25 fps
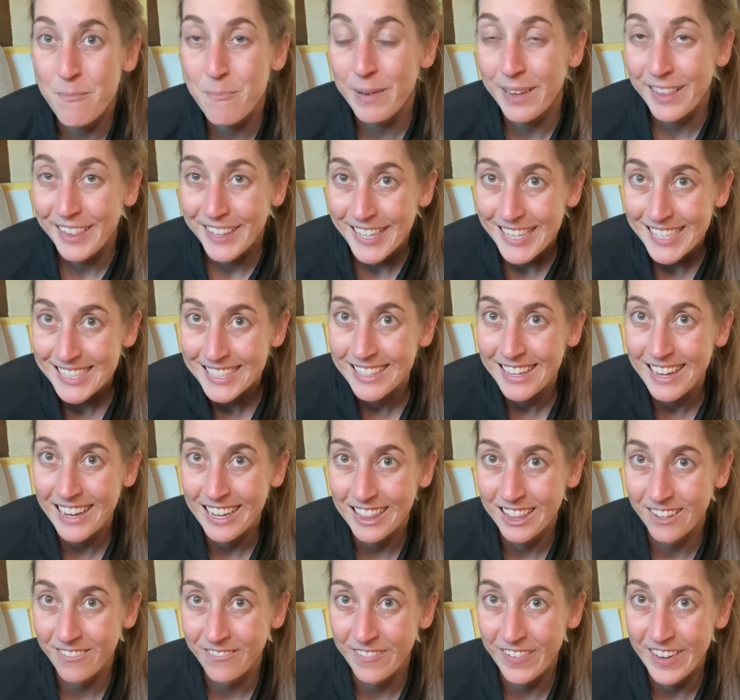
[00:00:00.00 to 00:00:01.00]
please like the
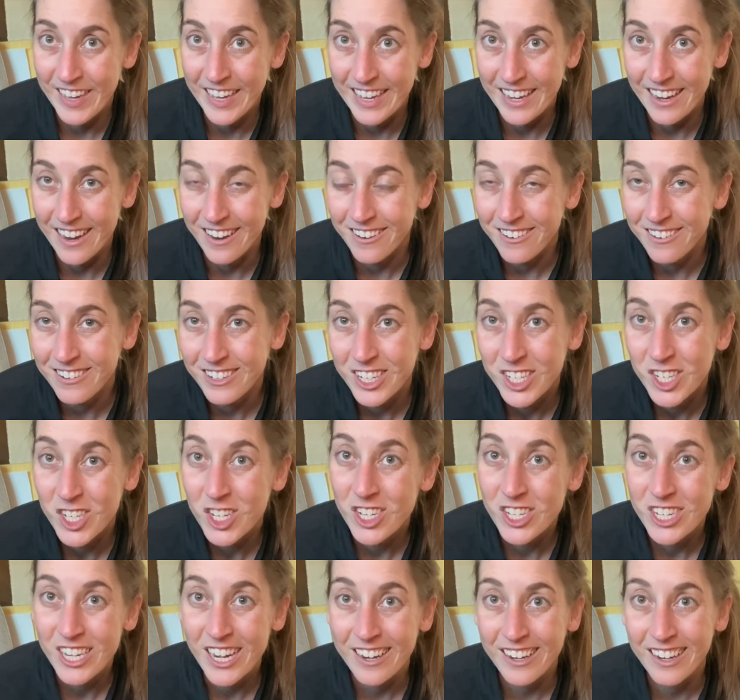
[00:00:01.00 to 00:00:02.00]
video,
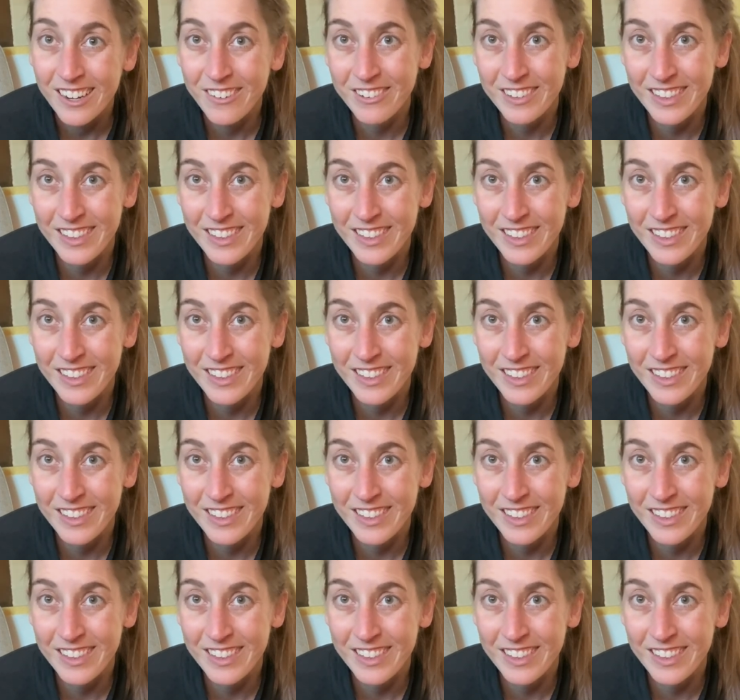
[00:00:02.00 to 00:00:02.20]
share it with